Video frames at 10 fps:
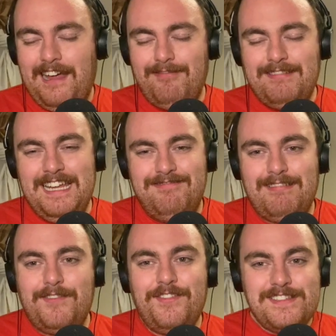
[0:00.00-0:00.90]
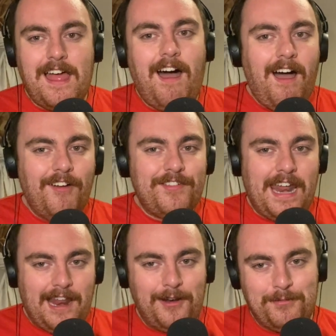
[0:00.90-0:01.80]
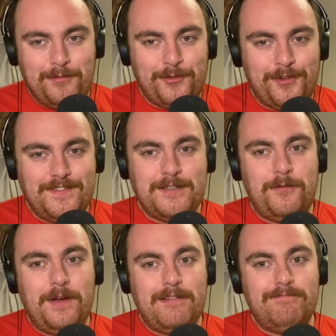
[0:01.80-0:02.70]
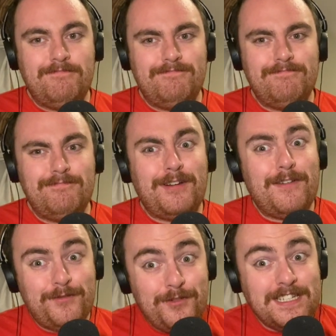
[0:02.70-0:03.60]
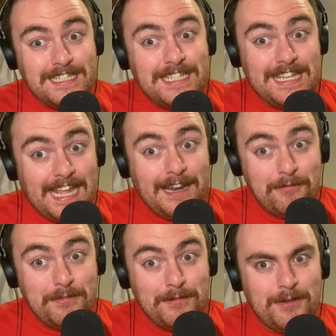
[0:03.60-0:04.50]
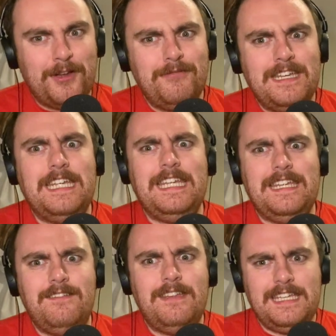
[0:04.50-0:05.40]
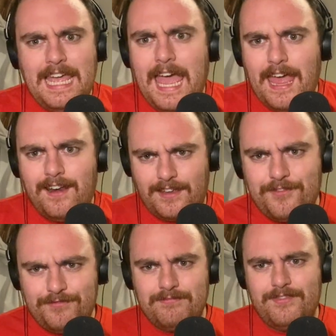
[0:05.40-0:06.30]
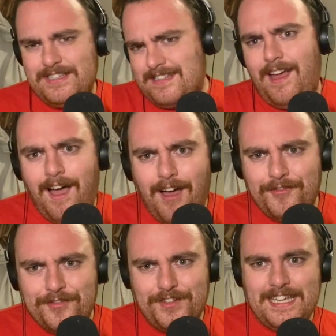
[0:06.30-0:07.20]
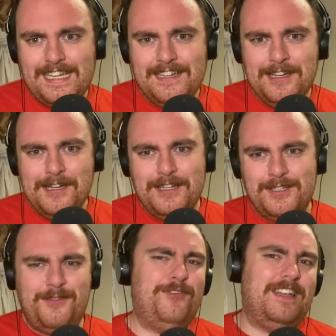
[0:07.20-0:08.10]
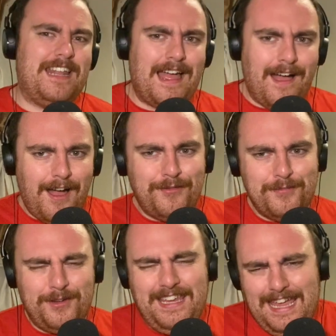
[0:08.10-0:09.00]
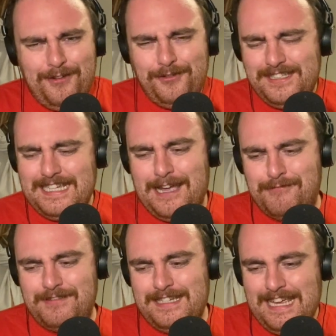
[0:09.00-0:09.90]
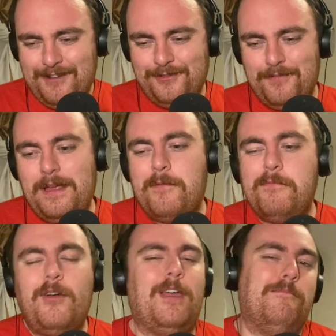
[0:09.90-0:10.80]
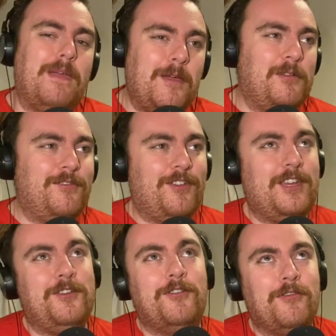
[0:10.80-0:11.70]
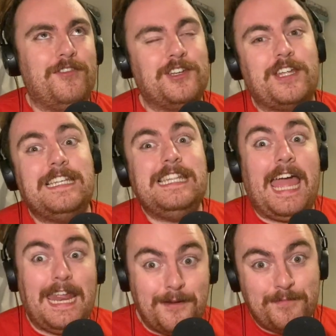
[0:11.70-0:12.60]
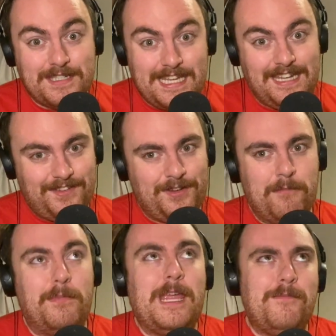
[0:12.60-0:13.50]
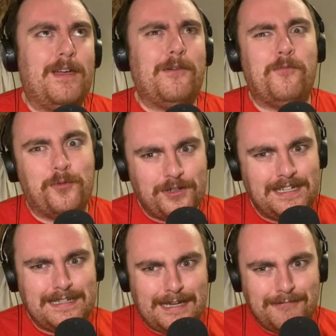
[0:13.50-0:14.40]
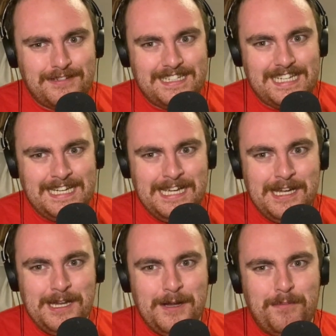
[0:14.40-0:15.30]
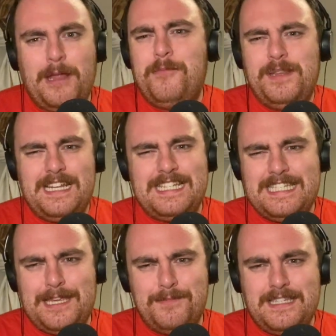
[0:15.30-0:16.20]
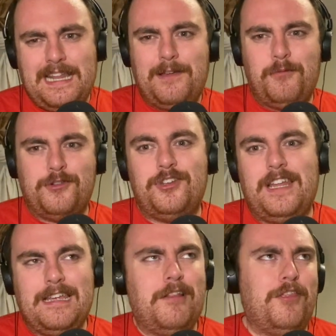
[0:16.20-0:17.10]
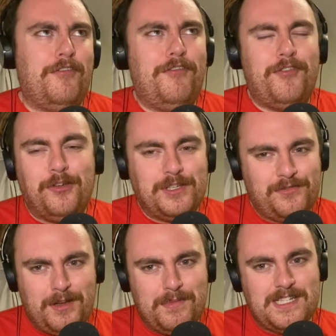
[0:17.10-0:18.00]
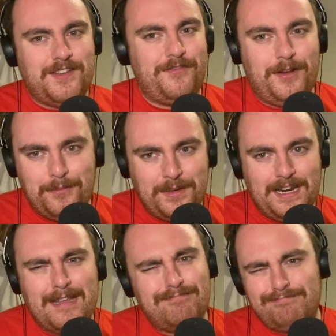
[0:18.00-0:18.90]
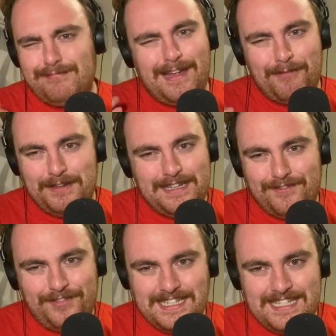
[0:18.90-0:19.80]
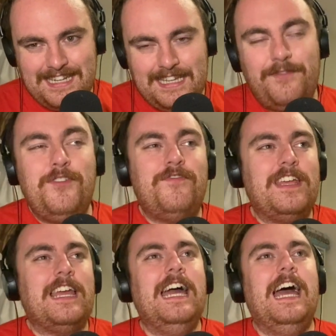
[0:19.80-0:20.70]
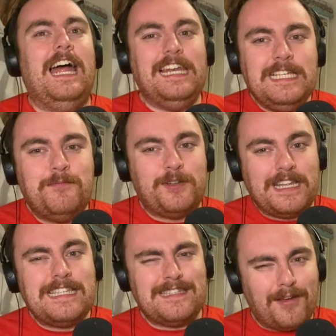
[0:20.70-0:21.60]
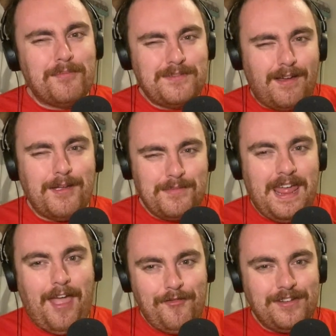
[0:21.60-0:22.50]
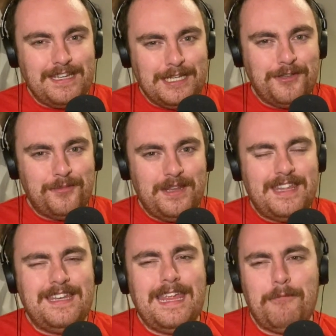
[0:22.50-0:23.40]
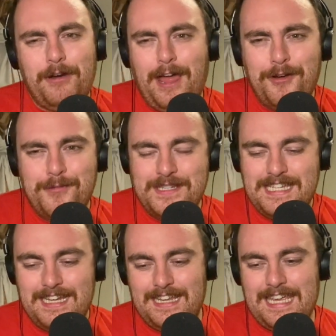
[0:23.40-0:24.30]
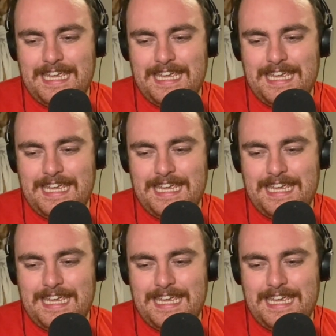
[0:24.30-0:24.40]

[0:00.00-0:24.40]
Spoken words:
Like, if it was the half an album for it, if someone went, well, have you listened to the album? I go, yeah, like I've listened to half of it. So if you read like half a book, yeah, of course I count. Yeah, of course. Like, okay, maybe if like you don't finish like 10% of it, maybe I wouldn't count it. But that would be like the same as like watching like the first 5 minutes of the film and be like, nah, we didn't fancy it. Like if you've like at least put like some time and effort into it, then yeah, 100%, like it